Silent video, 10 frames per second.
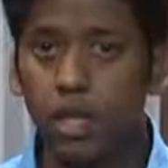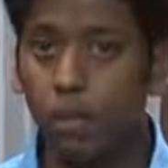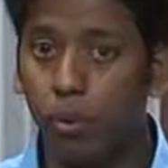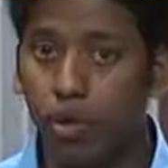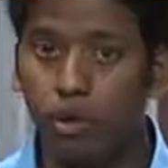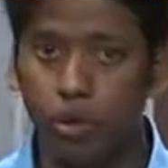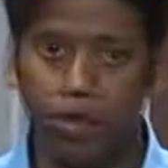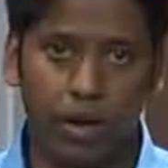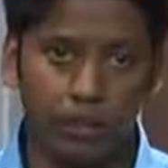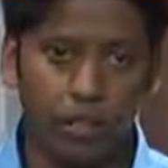the point where
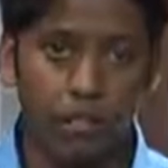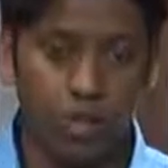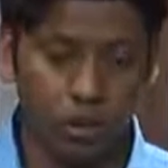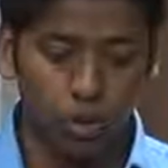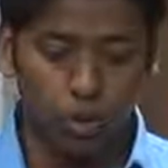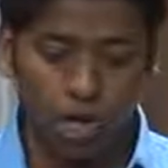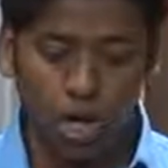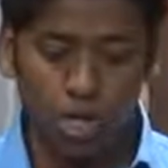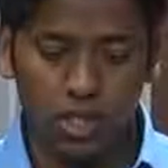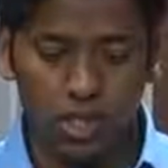revenues equal our
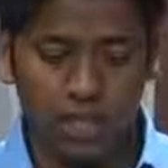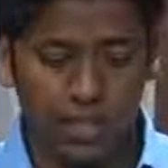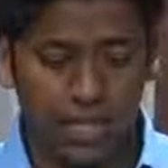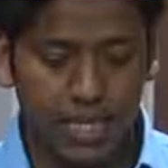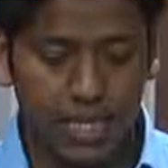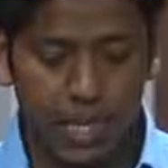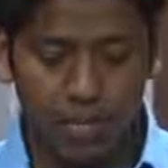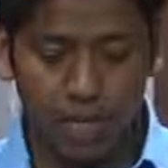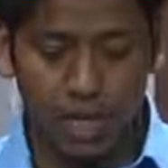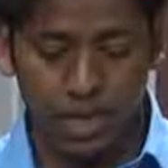costs, as is
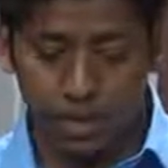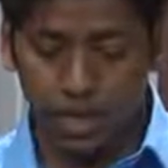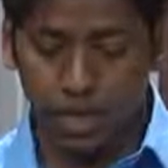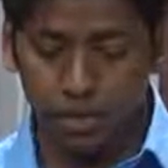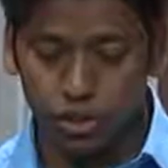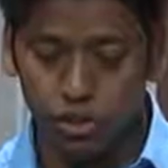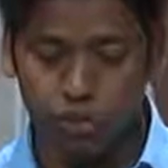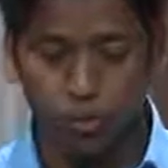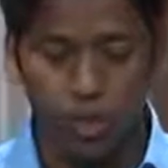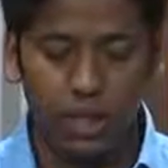indicated by the intersection
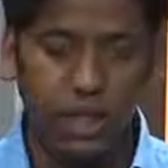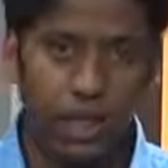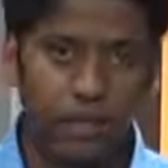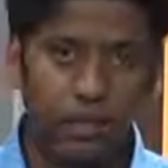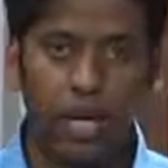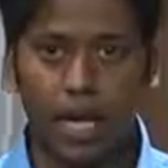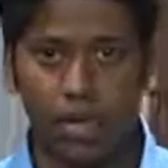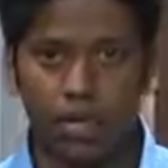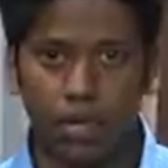of the white line and the